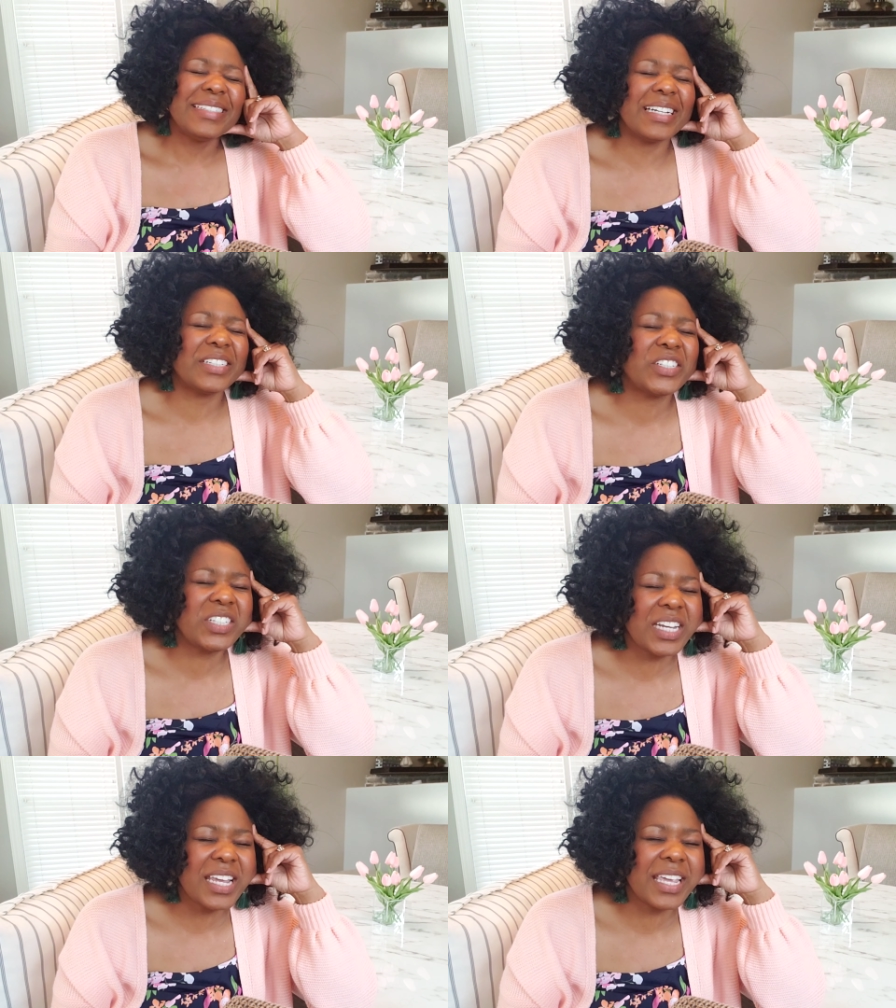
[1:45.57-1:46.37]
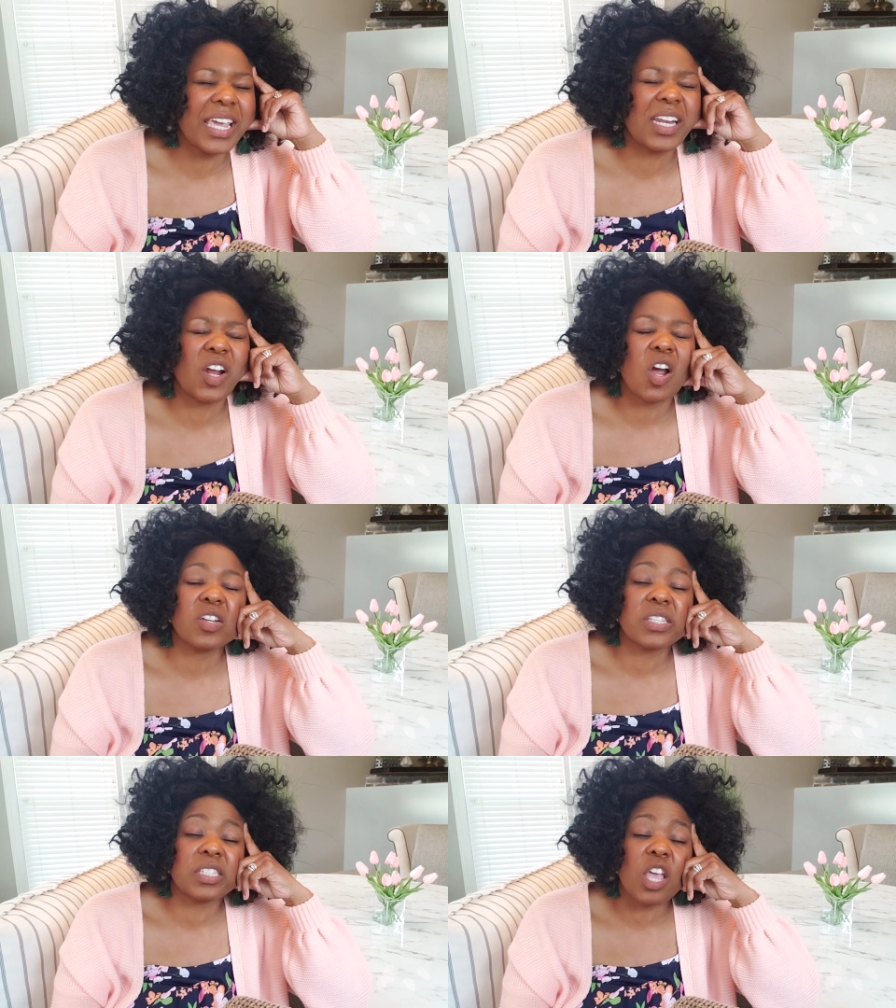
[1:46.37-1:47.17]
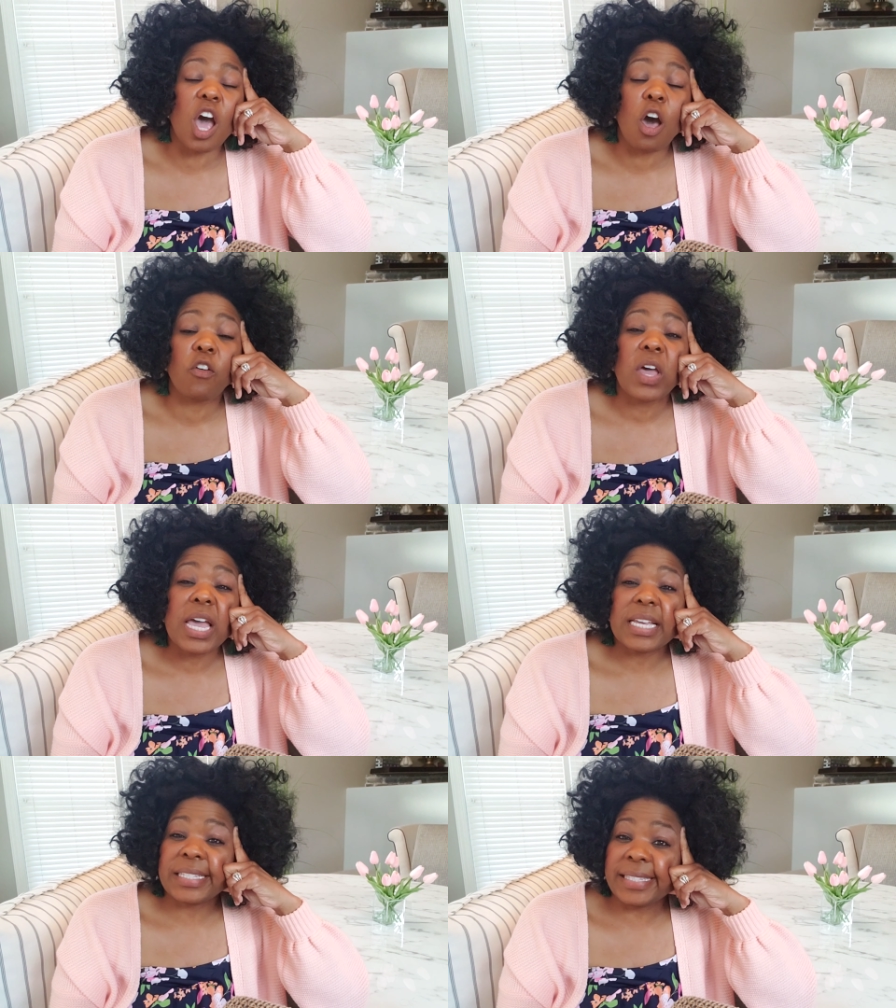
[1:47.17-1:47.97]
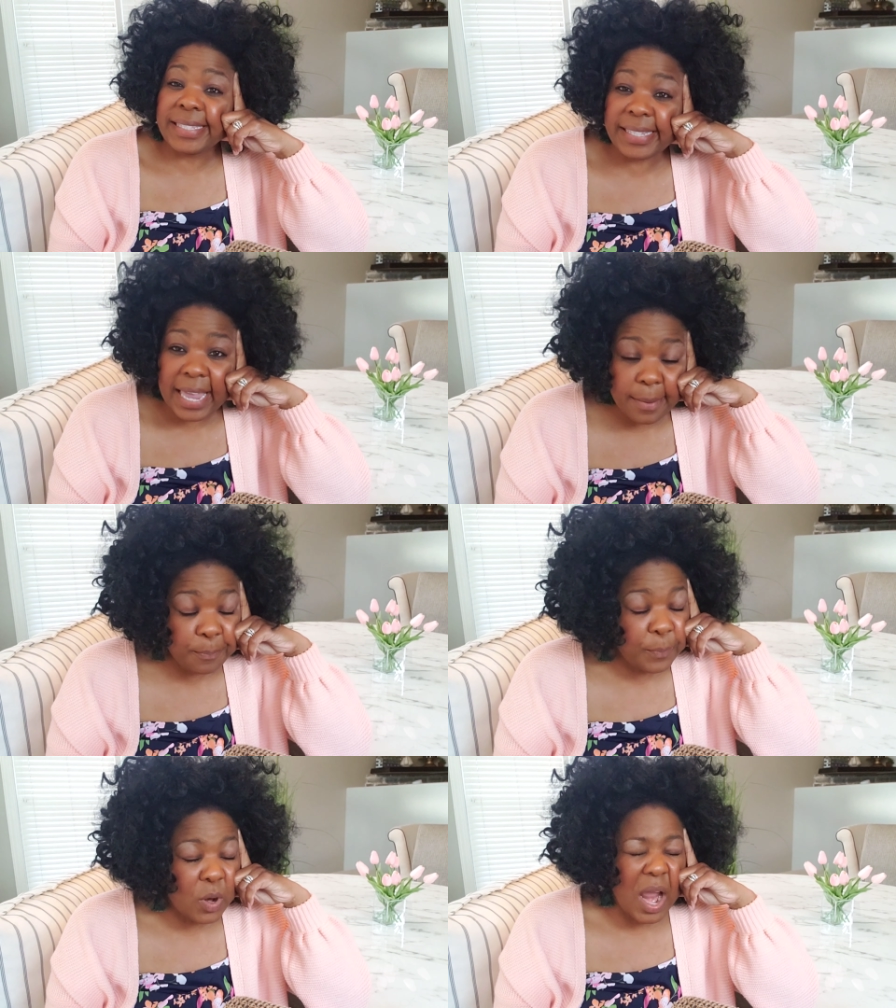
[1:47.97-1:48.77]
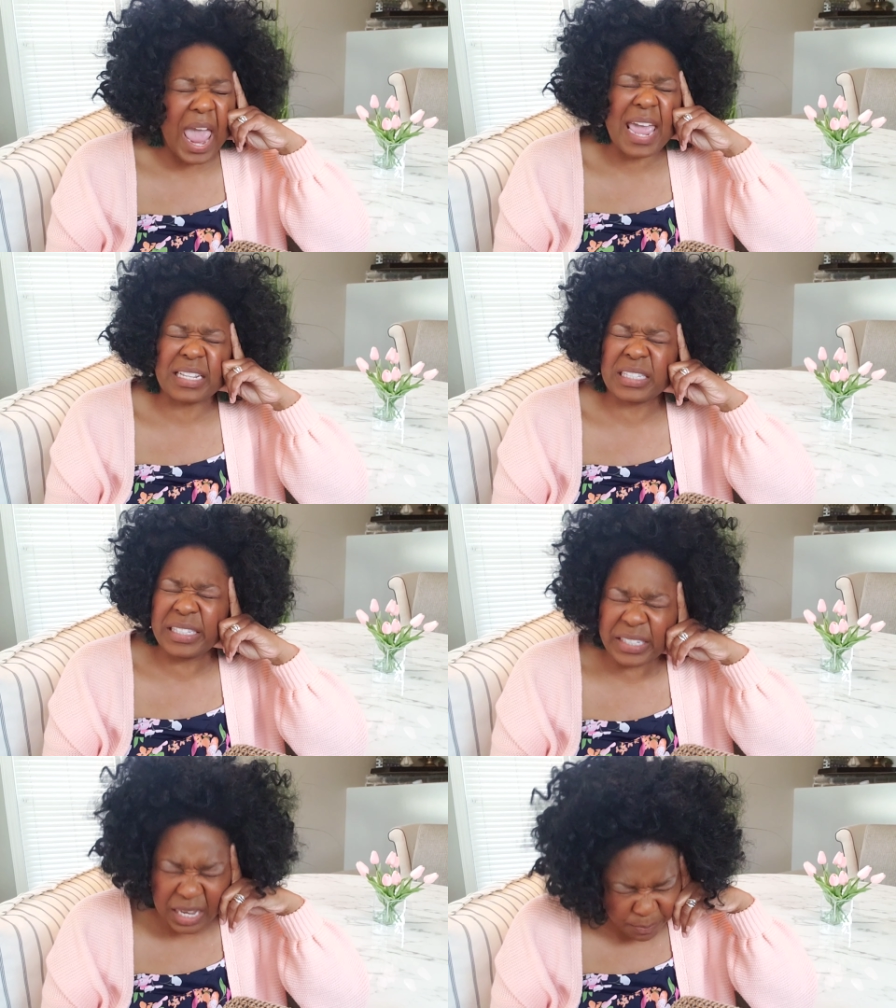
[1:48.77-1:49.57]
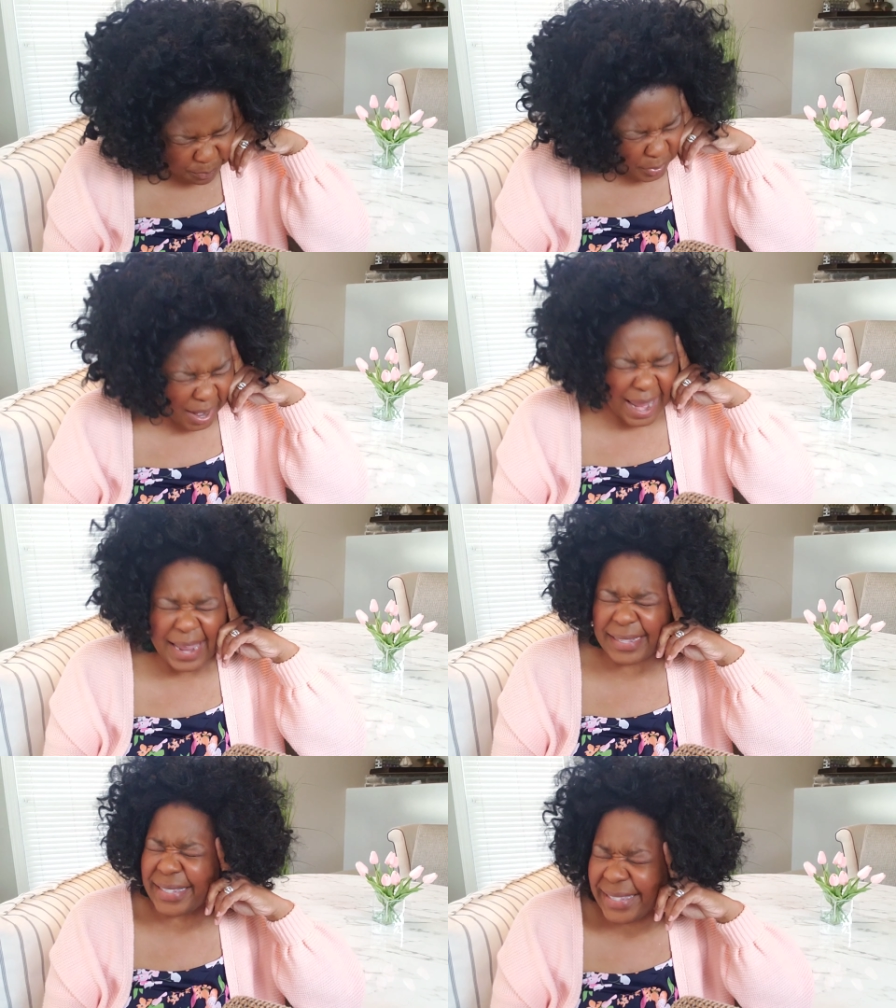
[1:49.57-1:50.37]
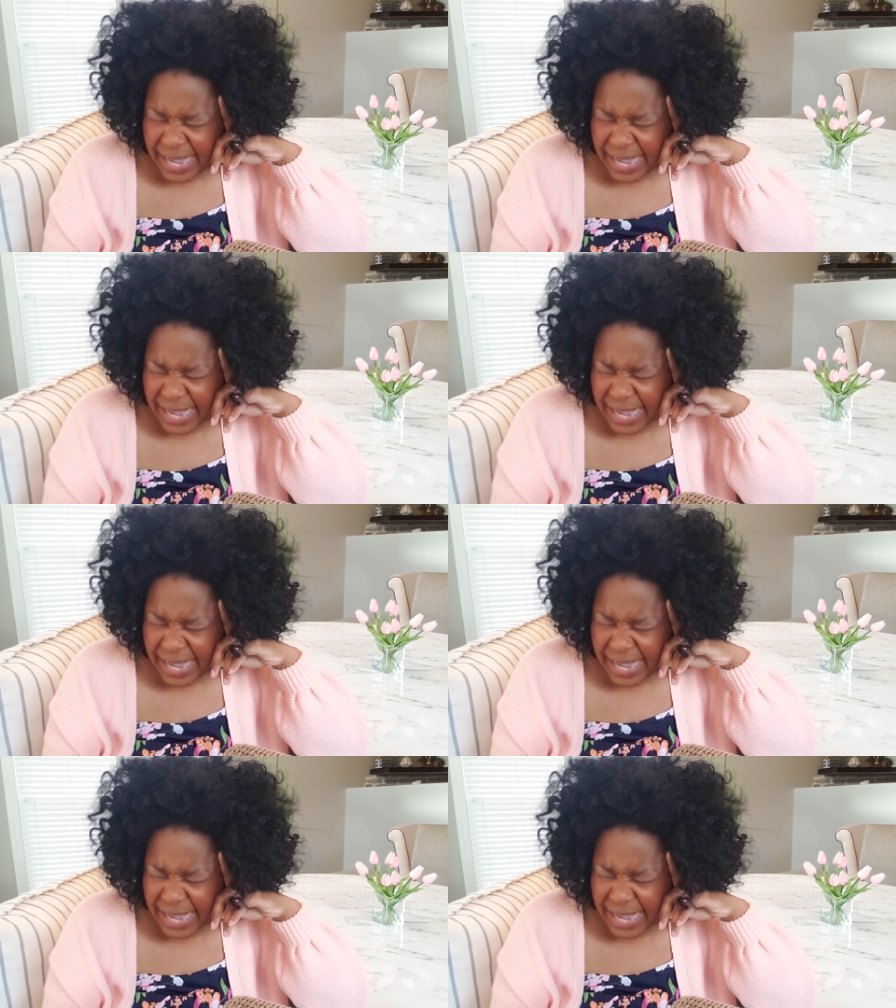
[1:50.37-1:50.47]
does she get herself deeper and deeper and